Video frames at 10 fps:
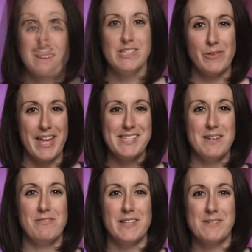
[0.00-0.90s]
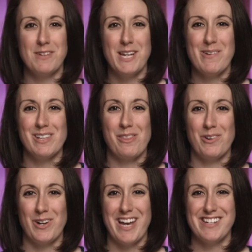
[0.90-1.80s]
So that's it for this video on the
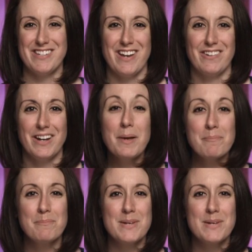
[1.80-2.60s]
third eye chakra.